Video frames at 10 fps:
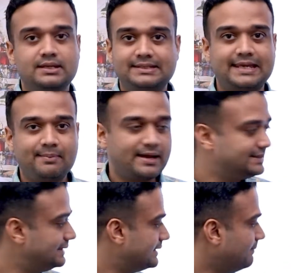Same
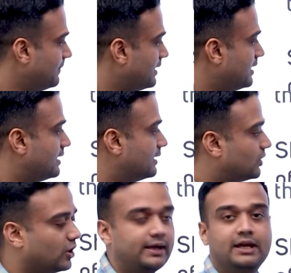idea,
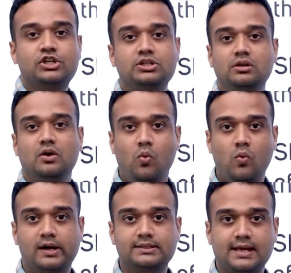collocation
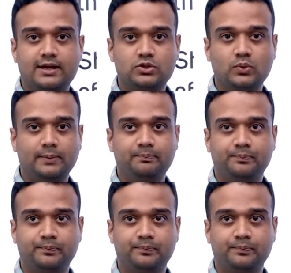works there as well.